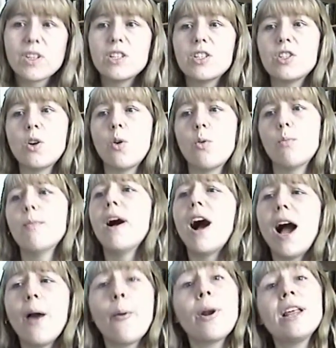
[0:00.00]
So
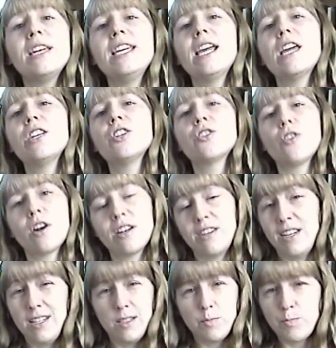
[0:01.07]
I want to deconstruct
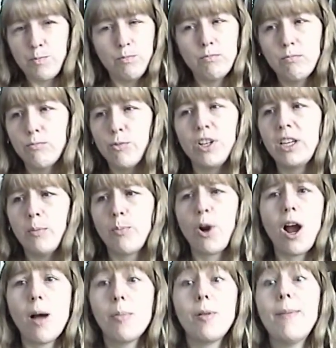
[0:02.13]
these really
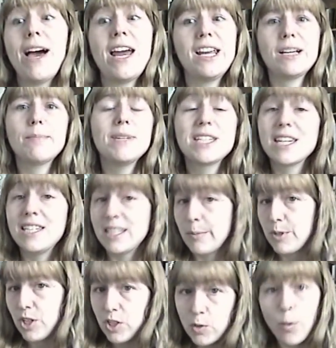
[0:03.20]
problematic
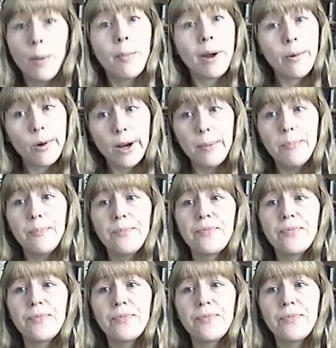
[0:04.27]
misconceptions one by one.